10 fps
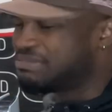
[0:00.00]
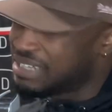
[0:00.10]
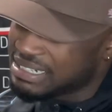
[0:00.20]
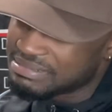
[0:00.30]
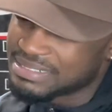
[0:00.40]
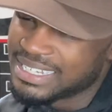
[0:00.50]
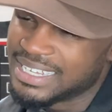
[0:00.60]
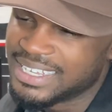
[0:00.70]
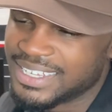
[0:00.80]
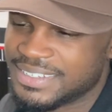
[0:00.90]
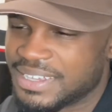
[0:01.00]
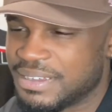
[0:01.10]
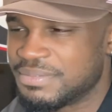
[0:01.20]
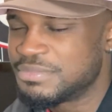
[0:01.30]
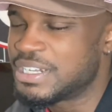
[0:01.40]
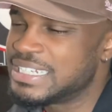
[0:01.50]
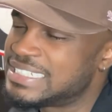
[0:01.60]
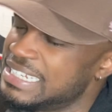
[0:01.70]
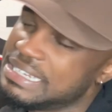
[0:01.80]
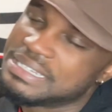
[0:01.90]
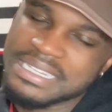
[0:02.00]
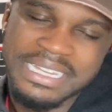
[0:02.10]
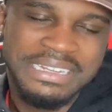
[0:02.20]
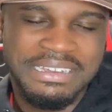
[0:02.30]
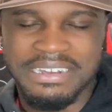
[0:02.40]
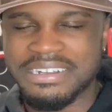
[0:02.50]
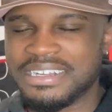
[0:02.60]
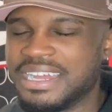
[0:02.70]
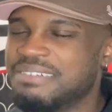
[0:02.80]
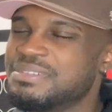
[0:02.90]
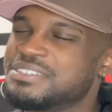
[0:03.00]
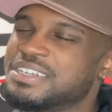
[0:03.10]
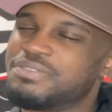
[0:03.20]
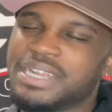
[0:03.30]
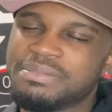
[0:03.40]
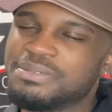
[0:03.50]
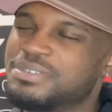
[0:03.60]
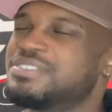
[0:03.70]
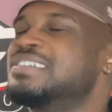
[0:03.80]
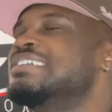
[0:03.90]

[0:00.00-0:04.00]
What? I'm trying to sing in the car. I'm not trying to rap no more. I'm trying